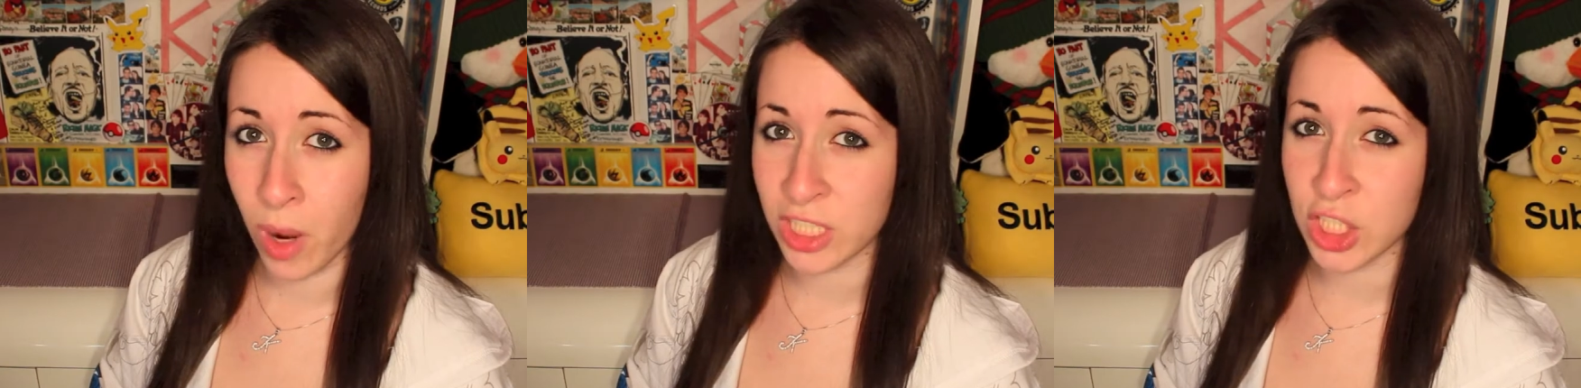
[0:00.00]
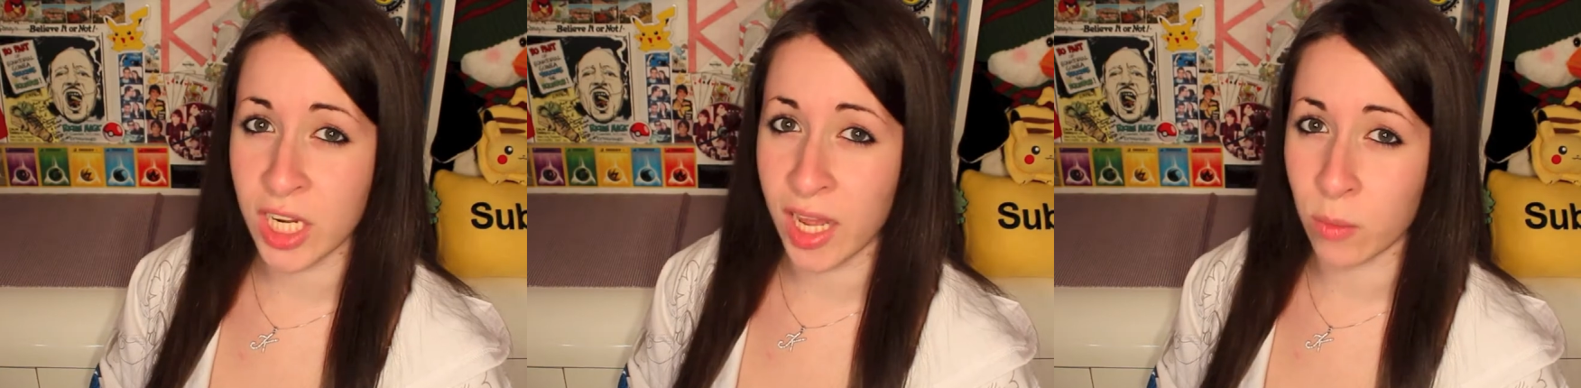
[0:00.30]

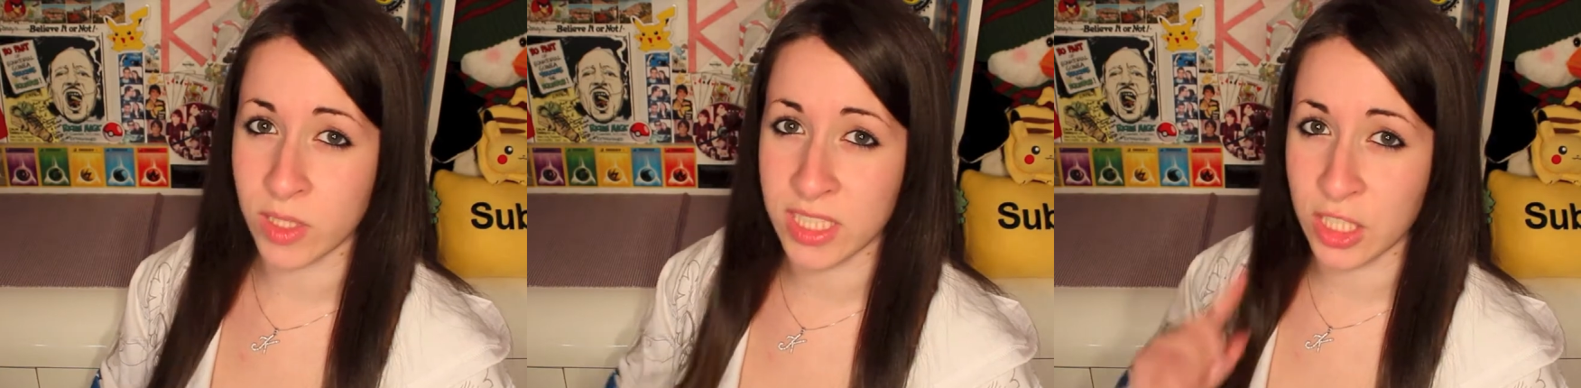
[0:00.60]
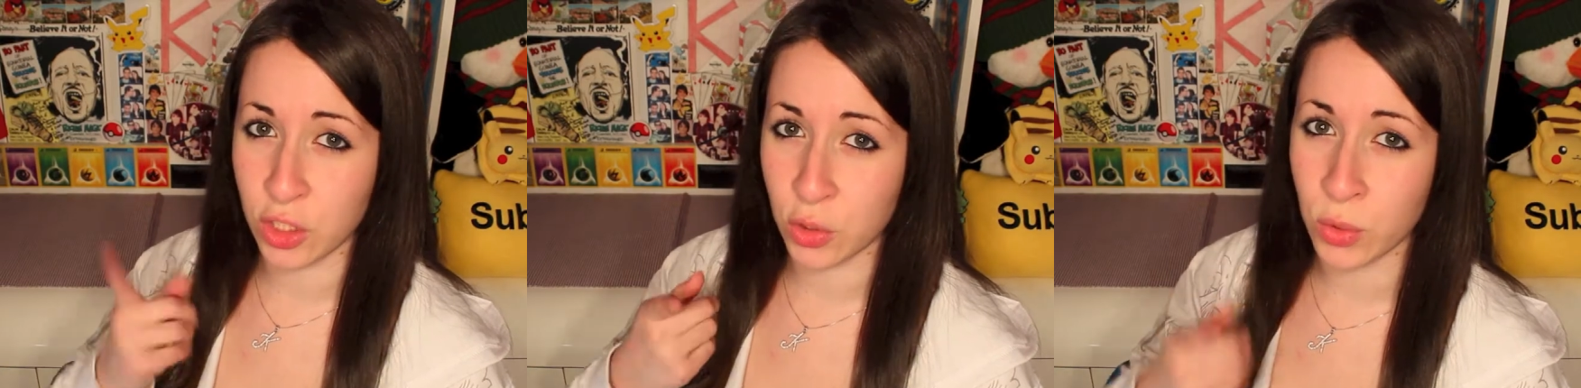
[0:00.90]
Speaker 1: watching, and I will see
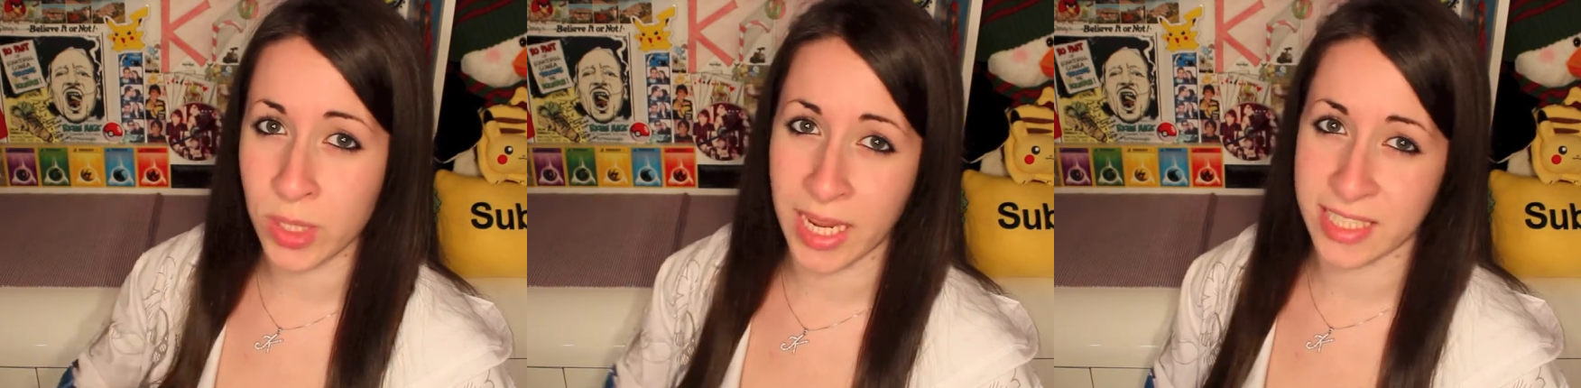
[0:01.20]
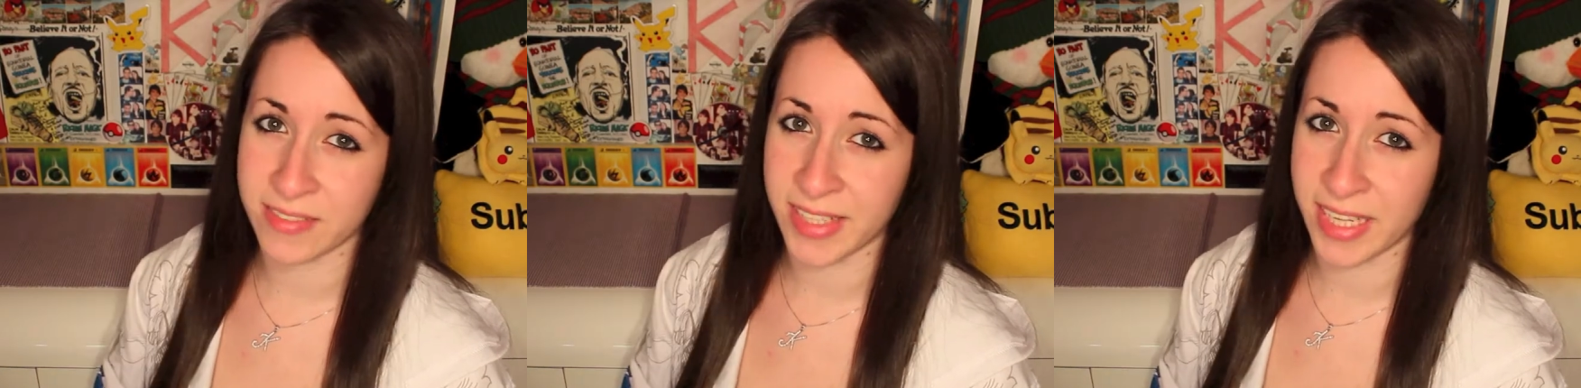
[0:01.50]
you
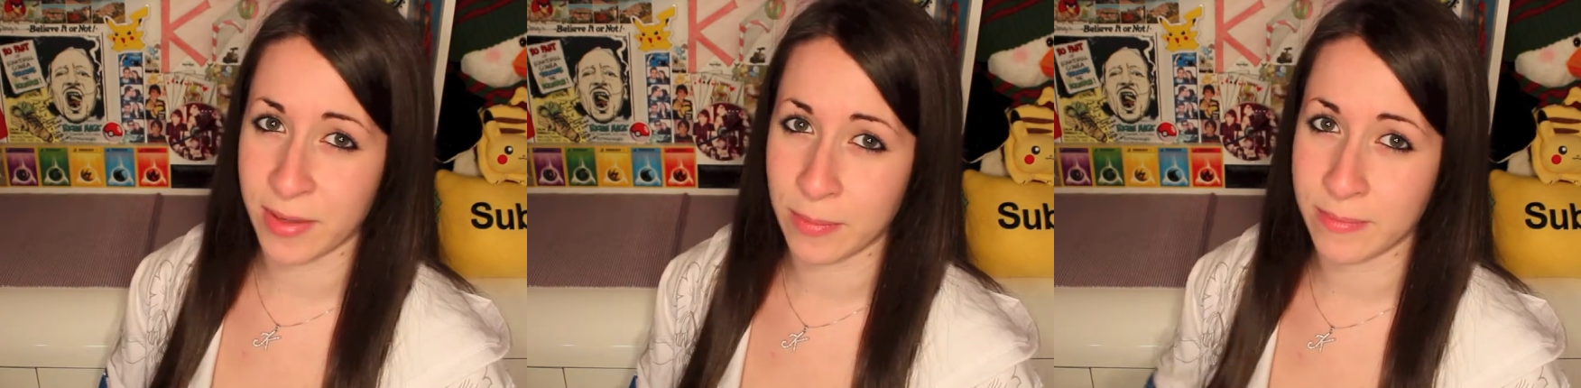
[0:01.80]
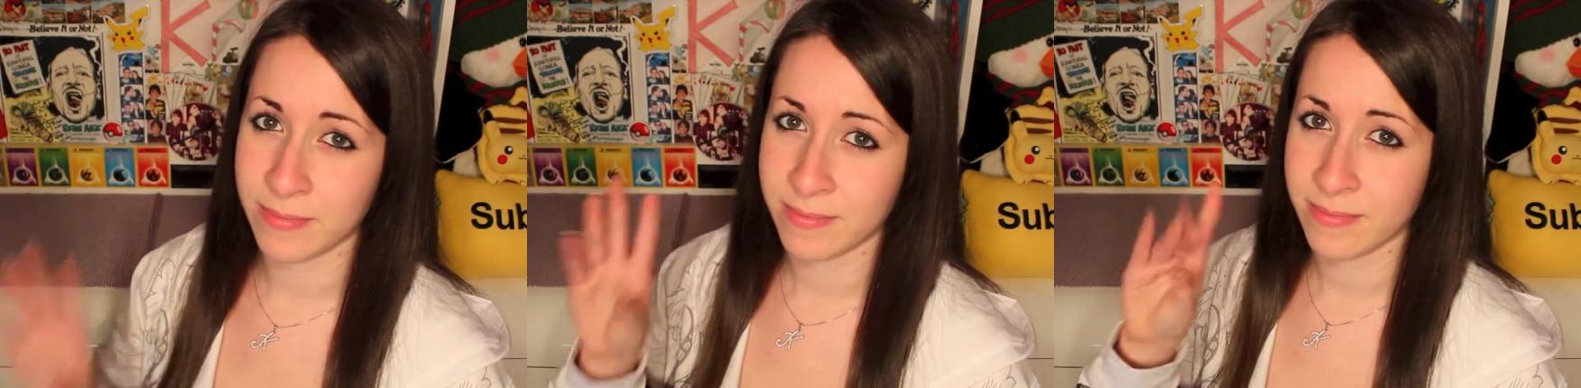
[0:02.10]
next video.
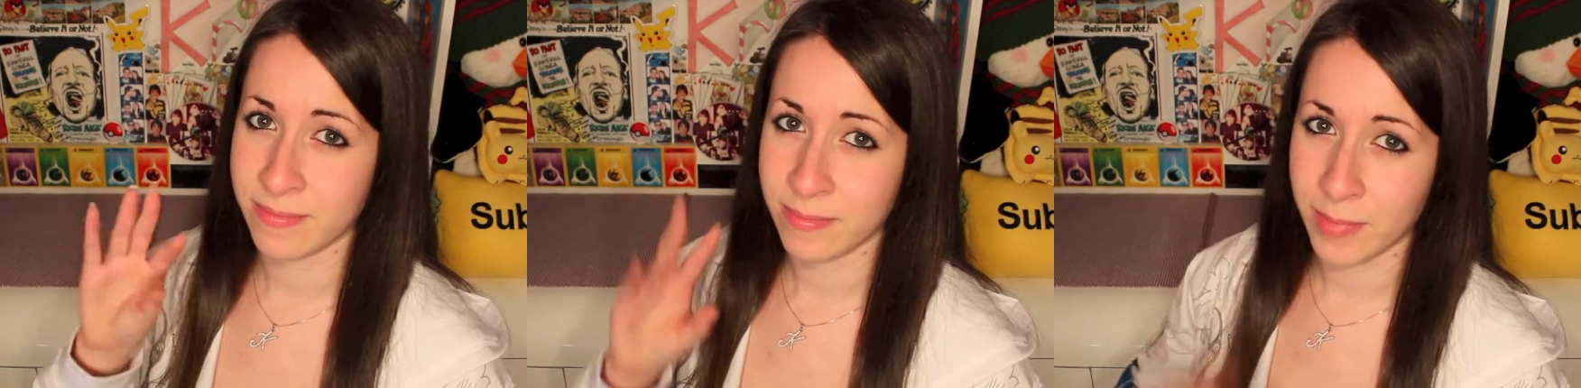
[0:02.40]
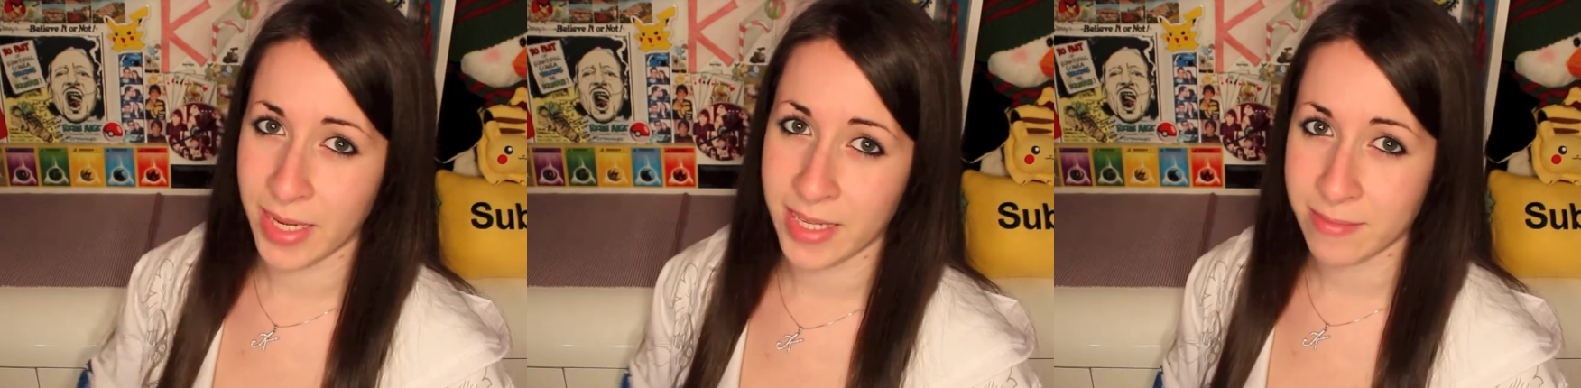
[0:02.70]

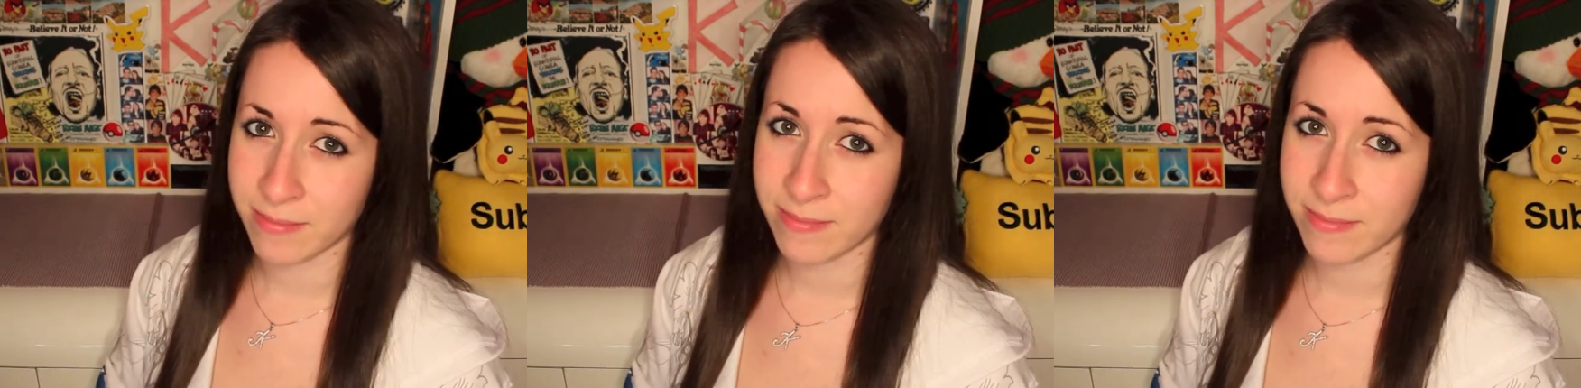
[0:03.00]
Bye.